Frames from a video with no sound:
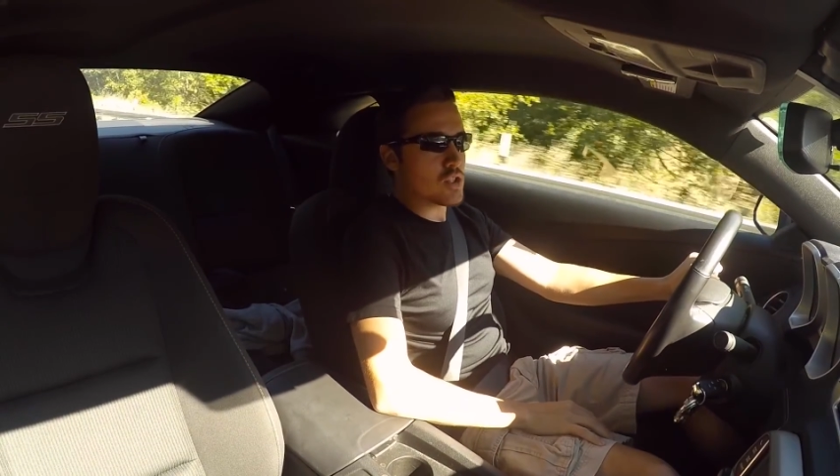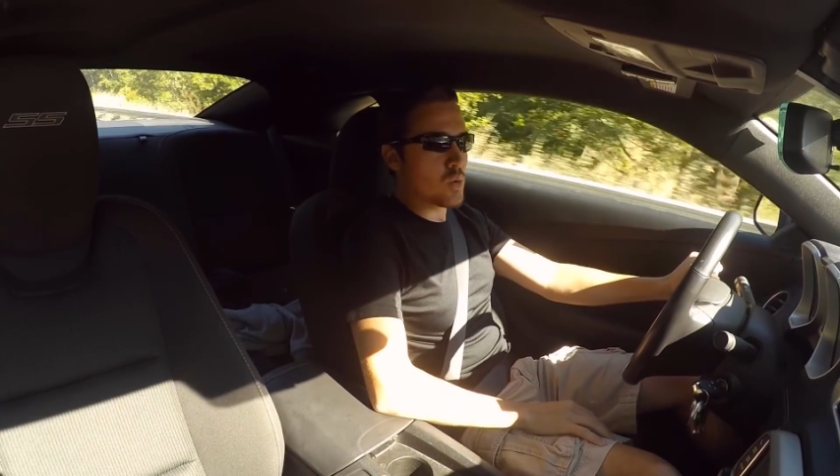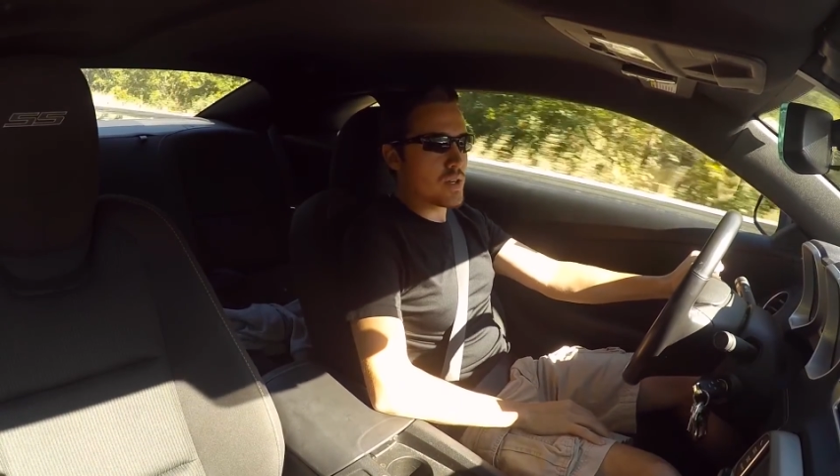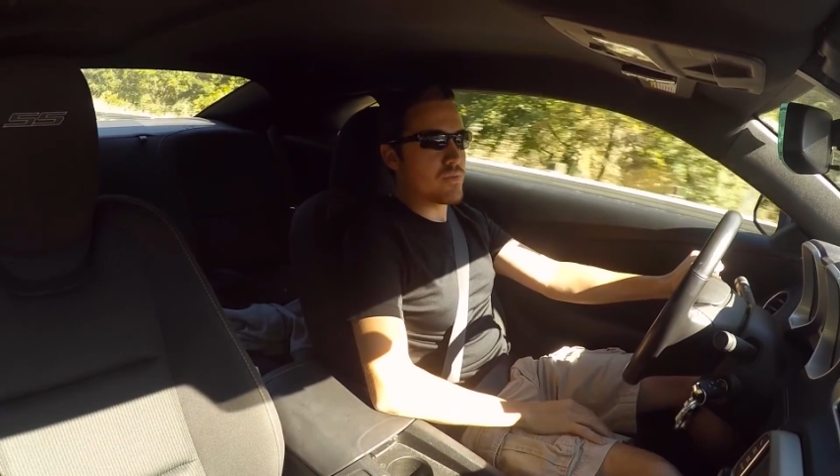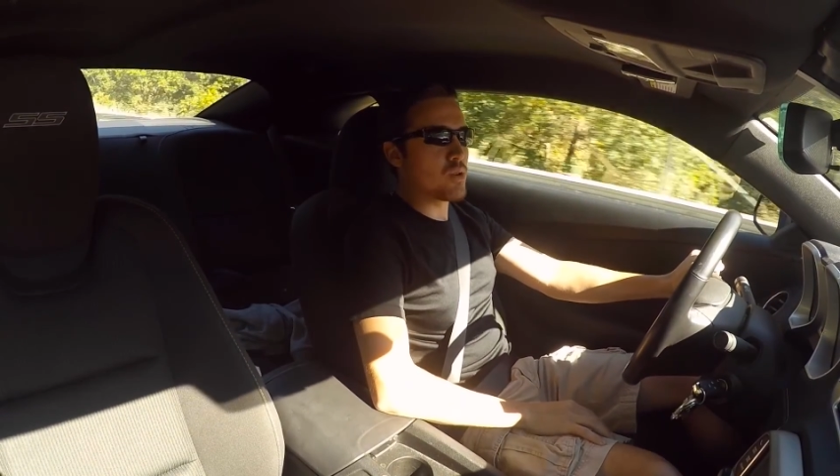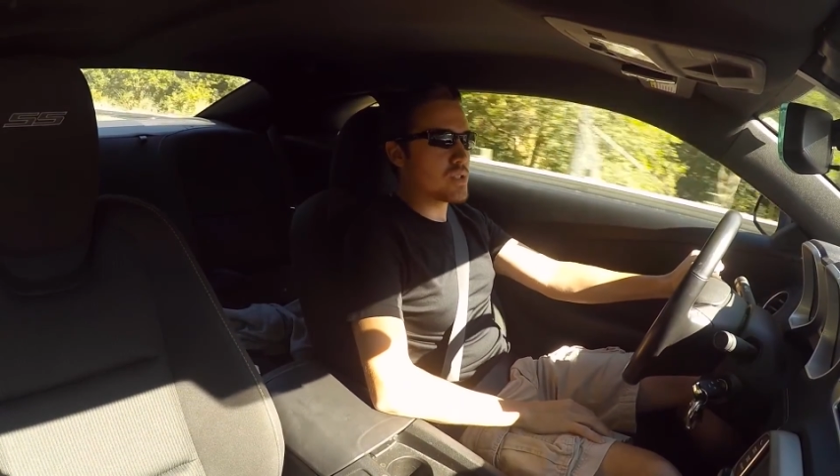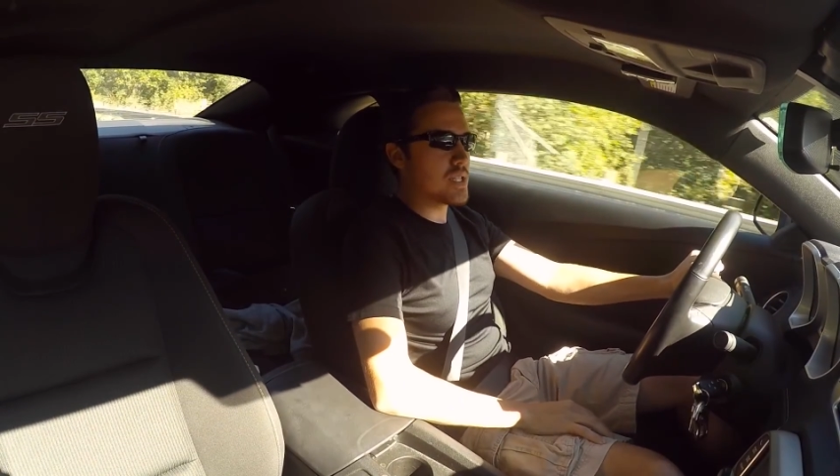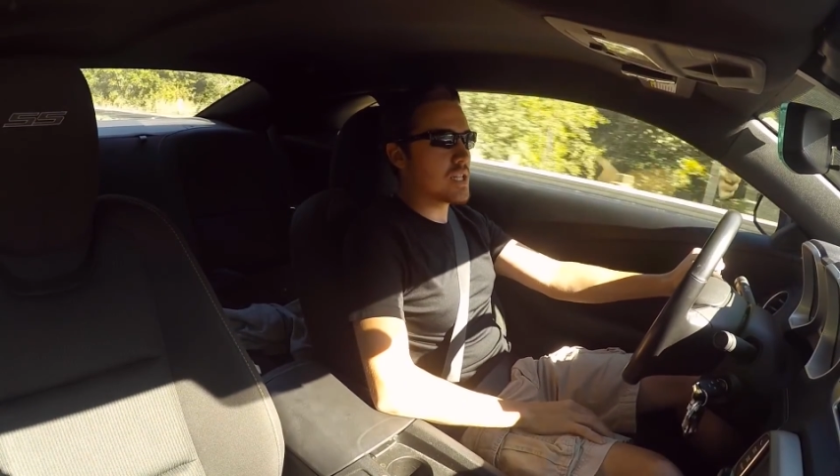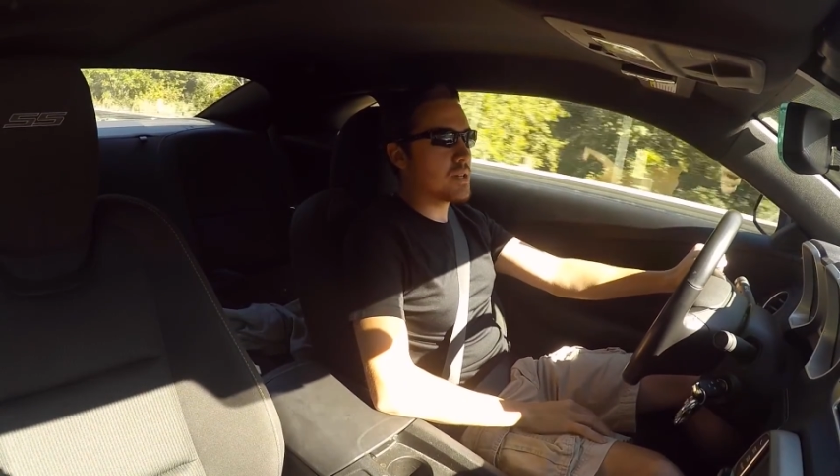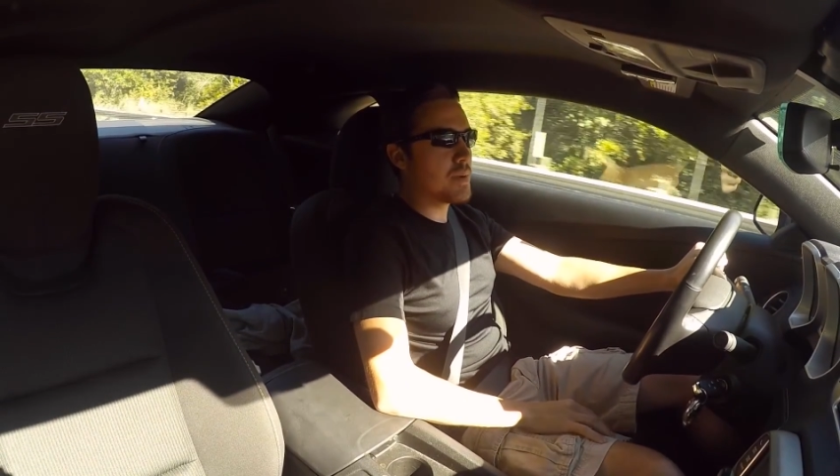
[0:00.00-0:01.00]

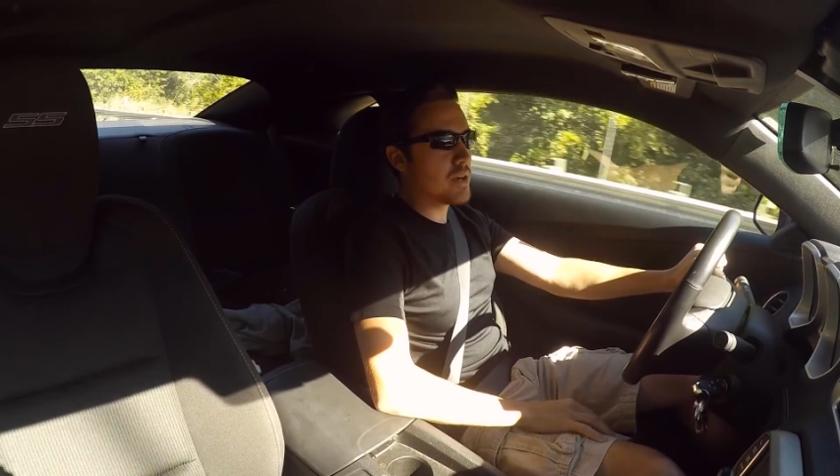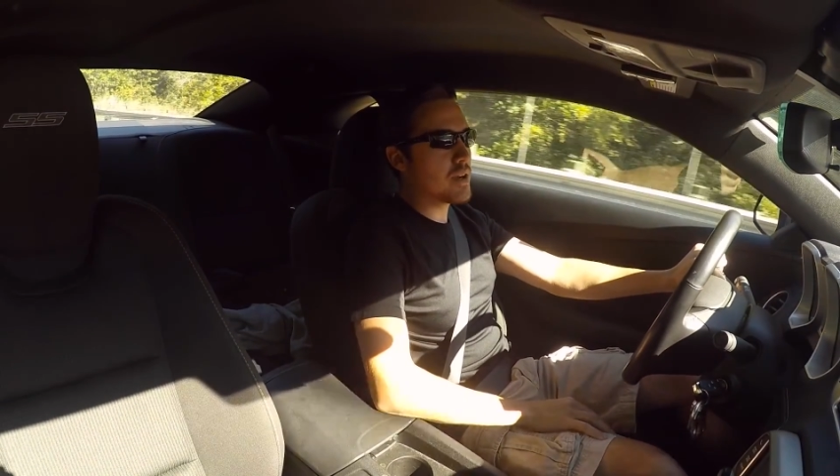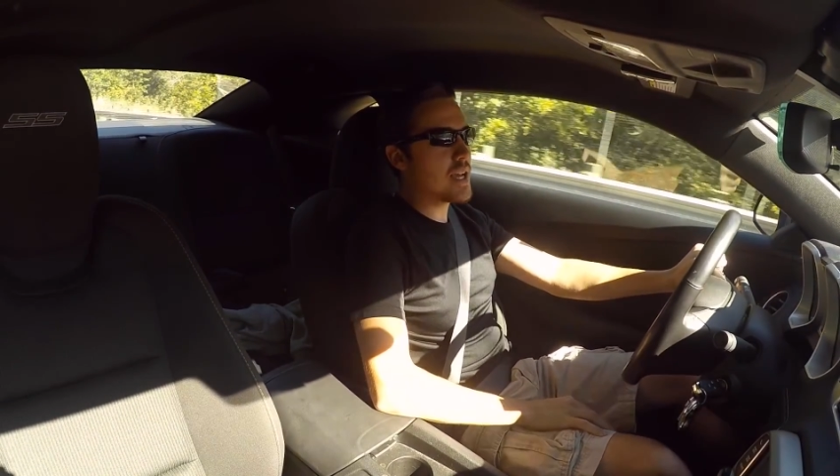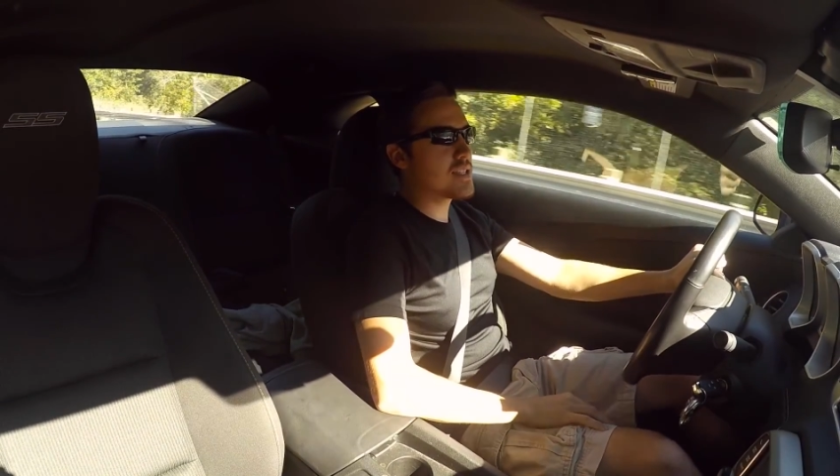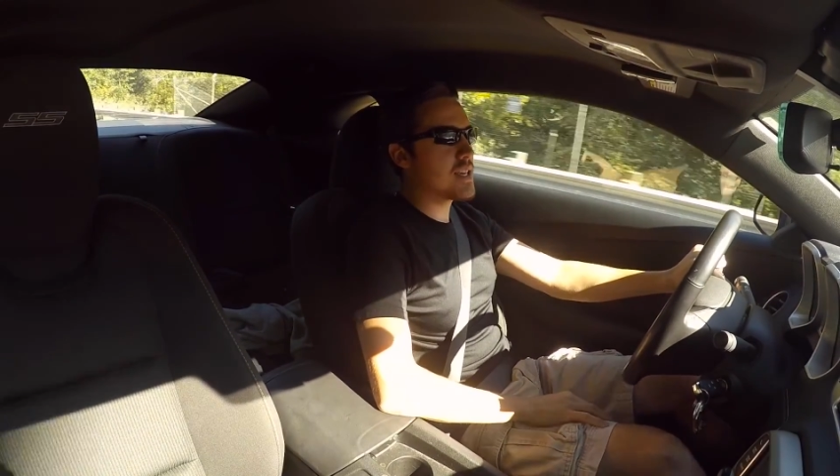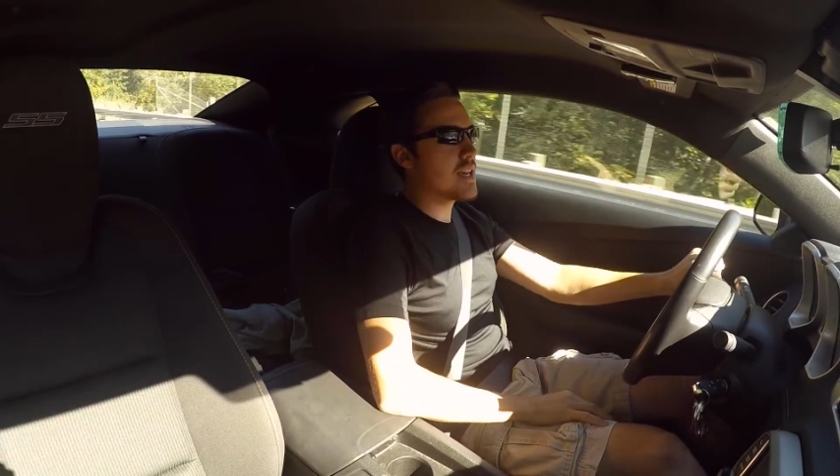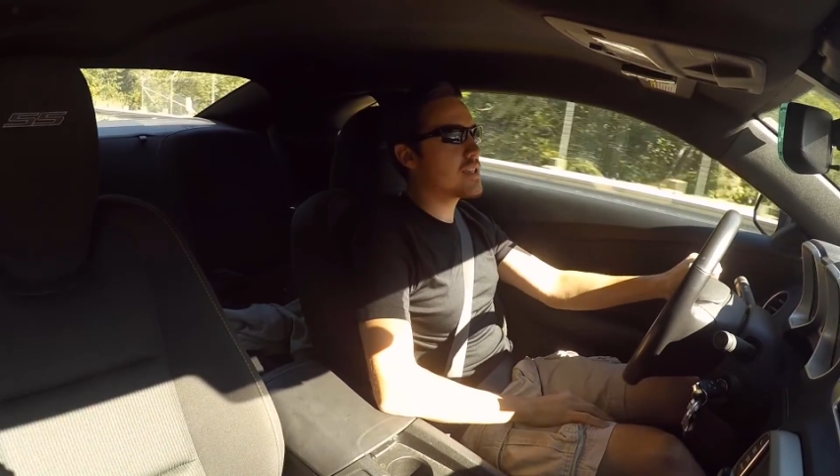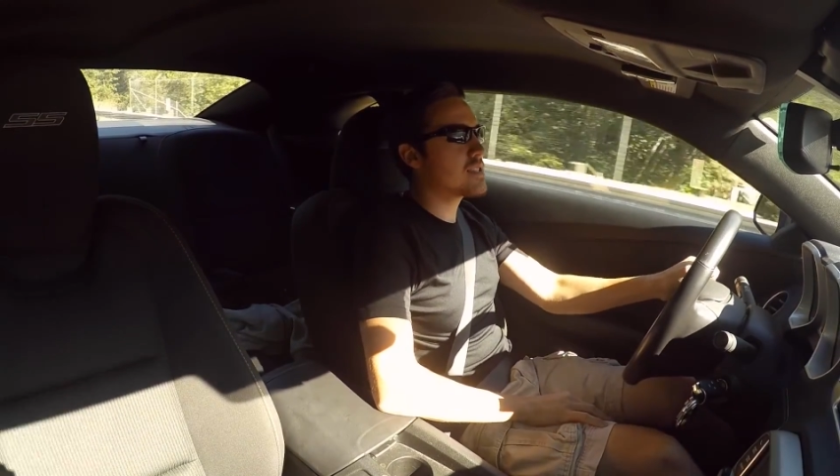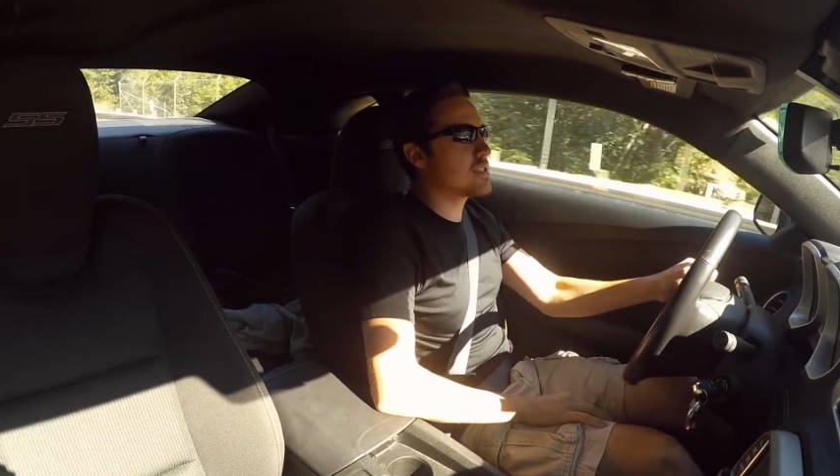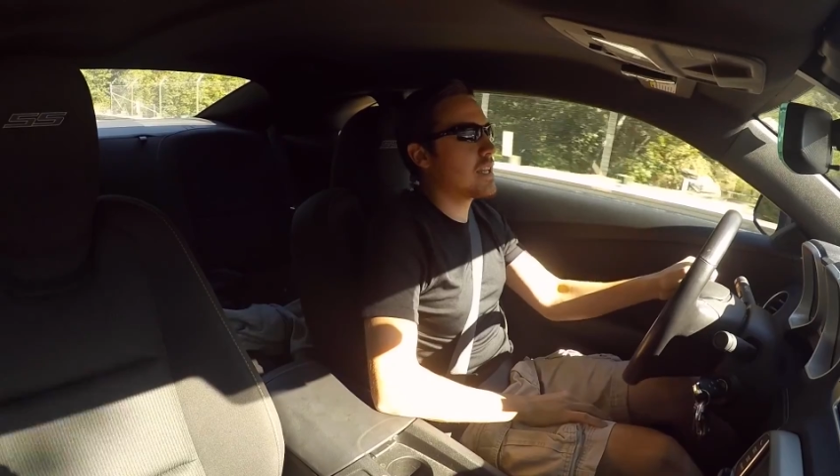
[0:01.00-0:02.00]
2014 Camaro SS.